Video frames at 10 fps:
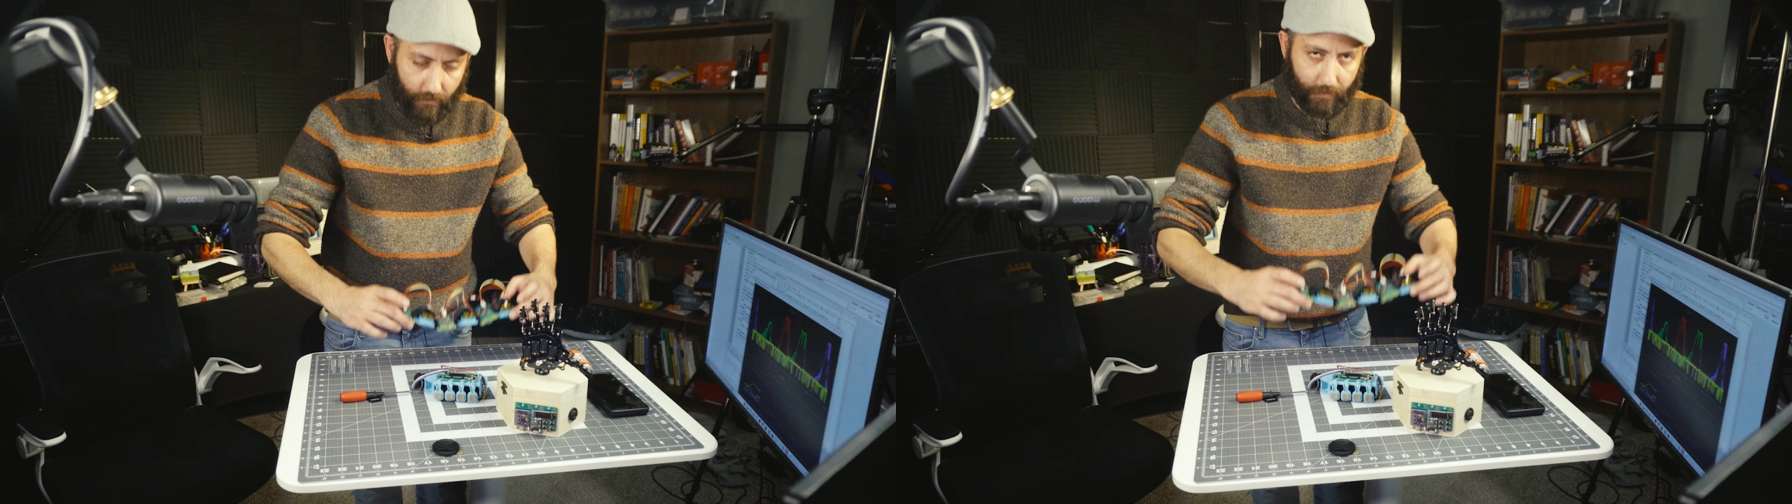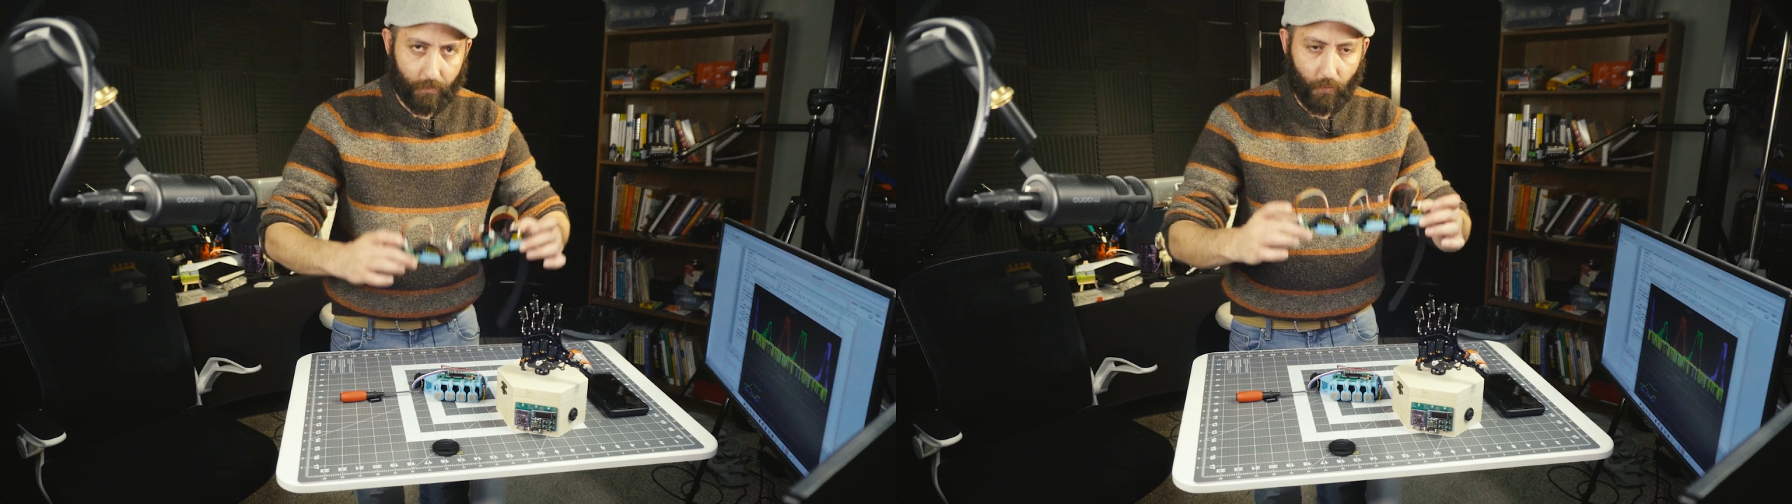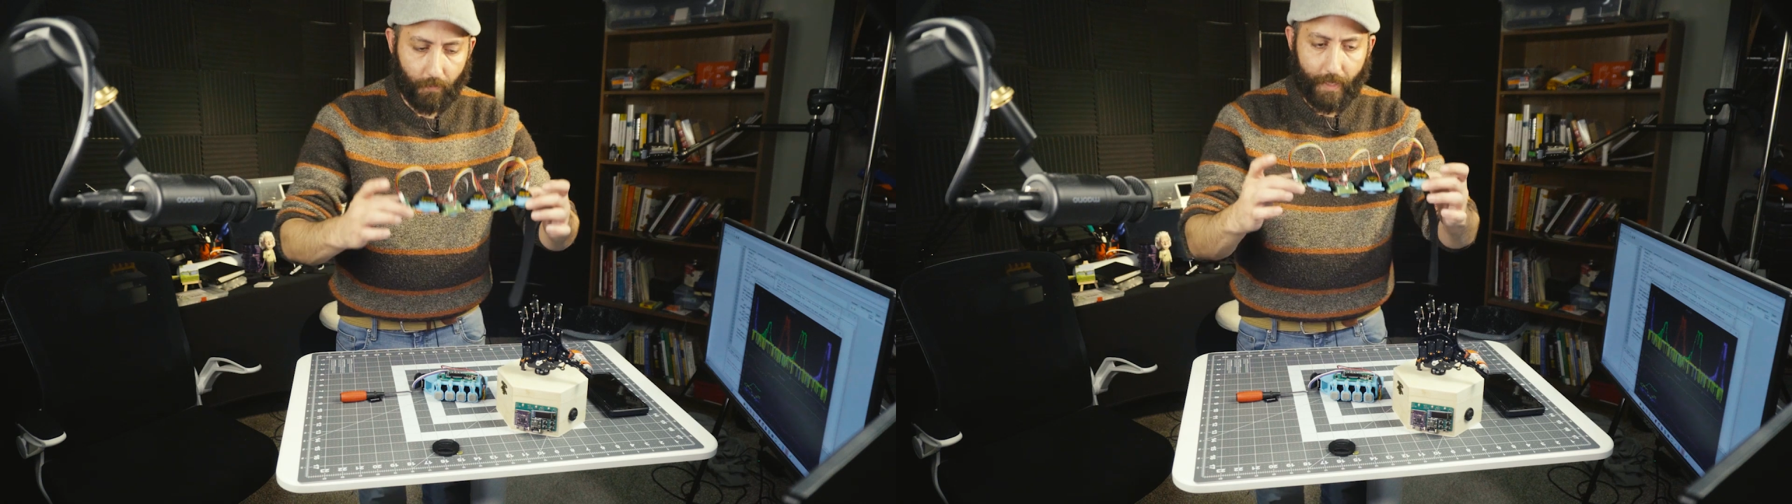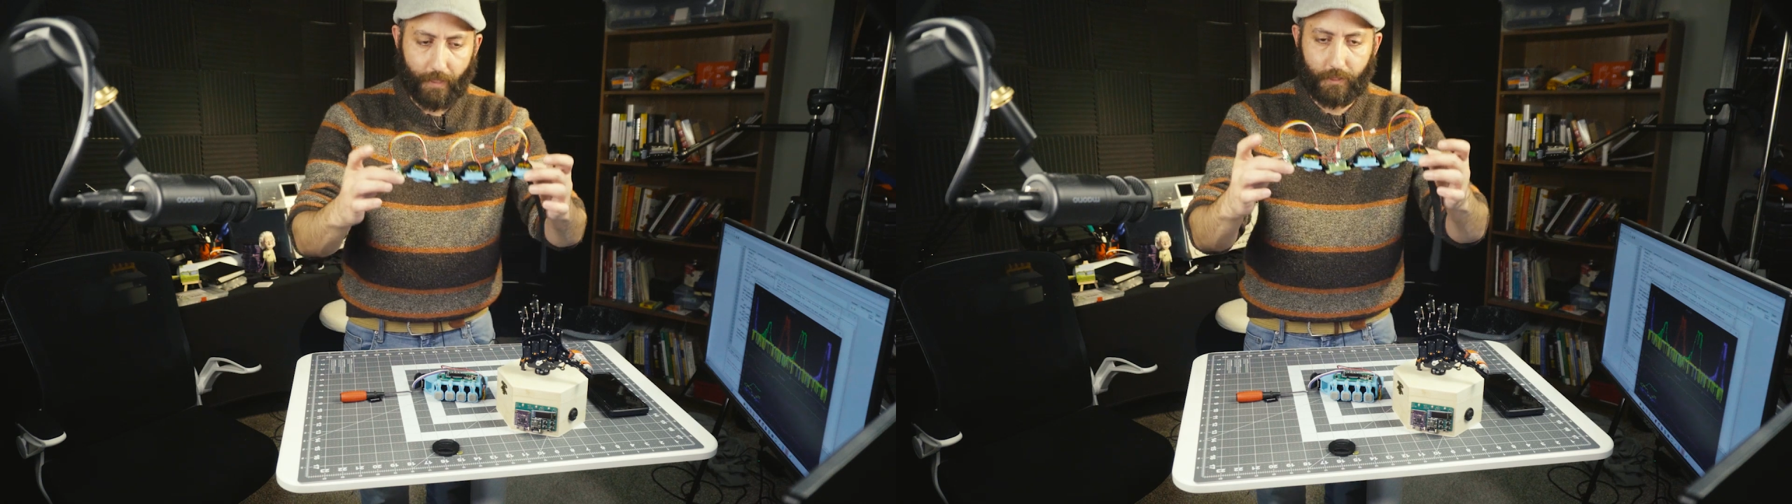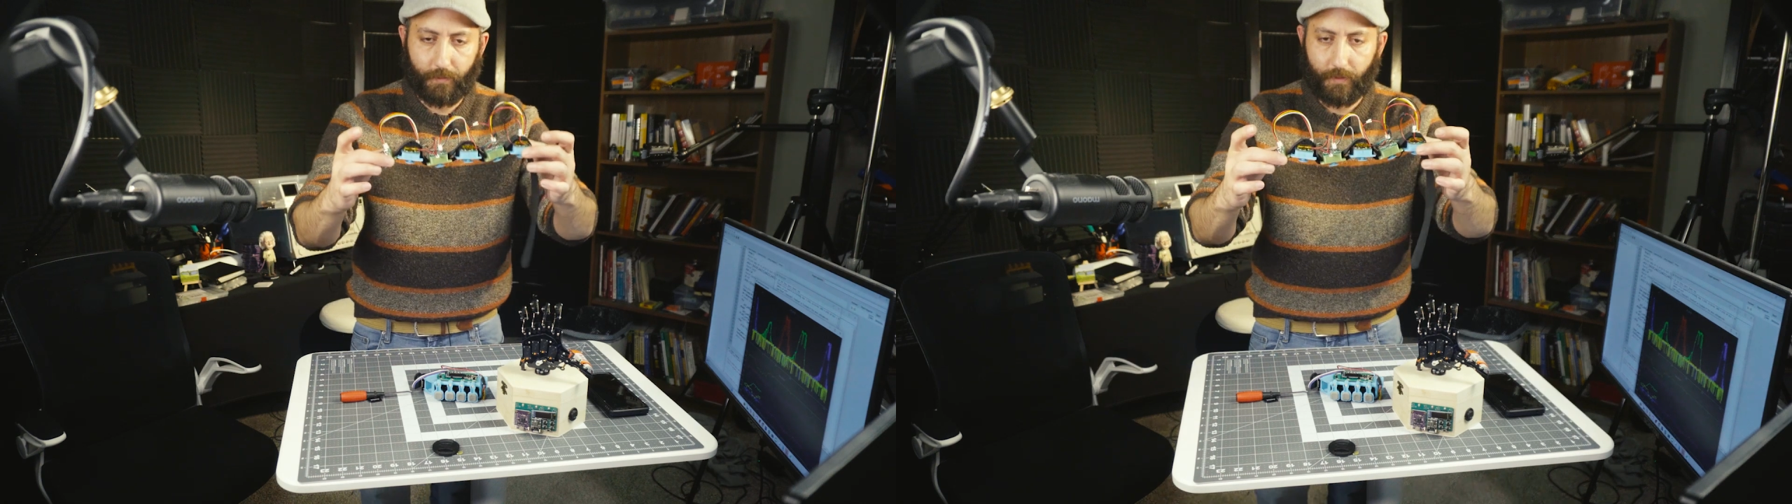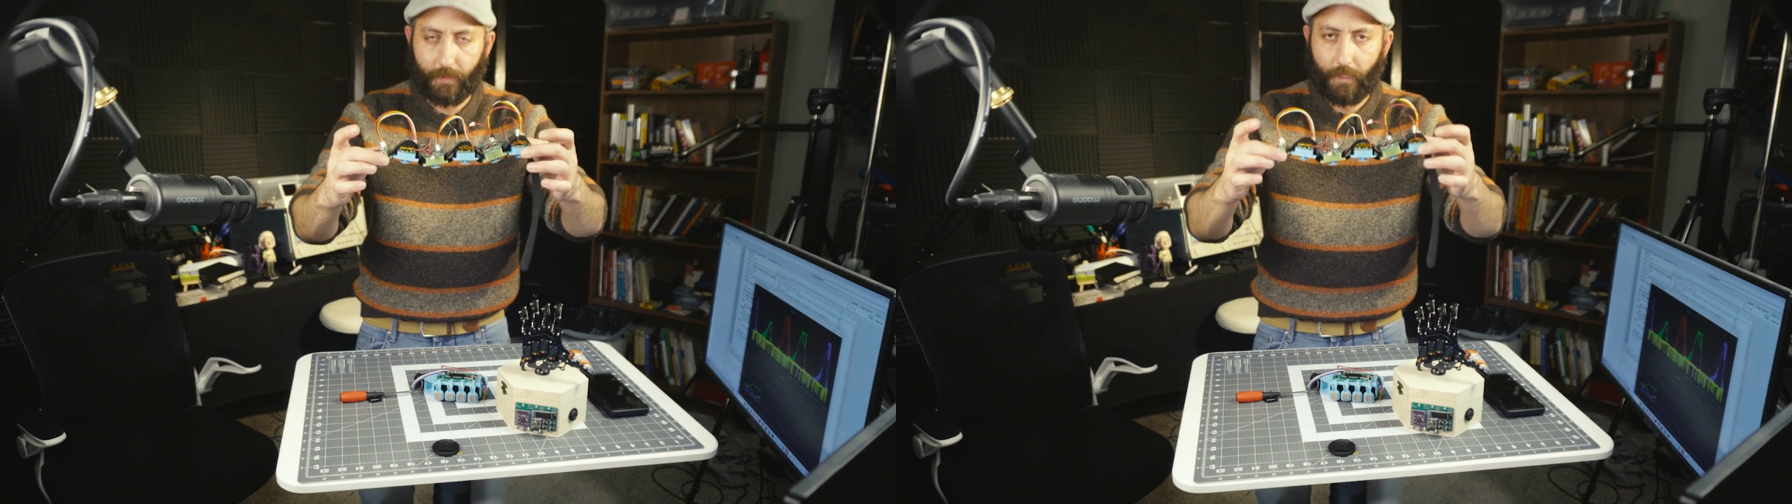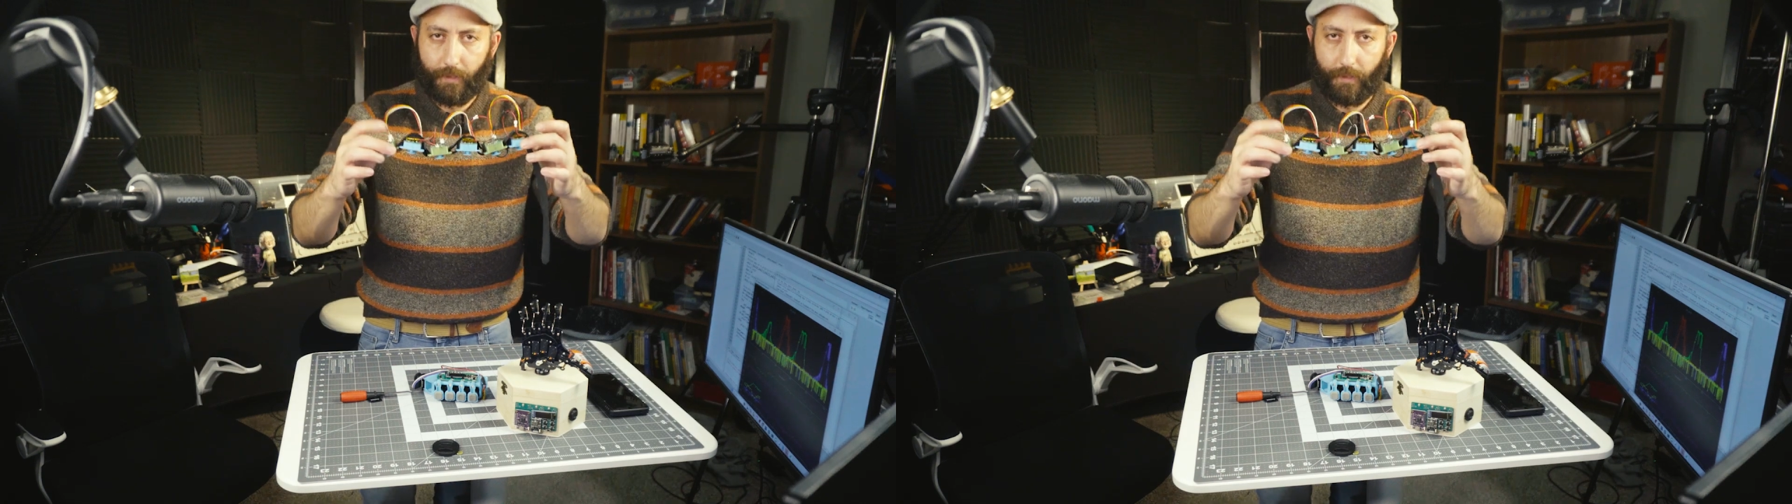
a little bit more manageable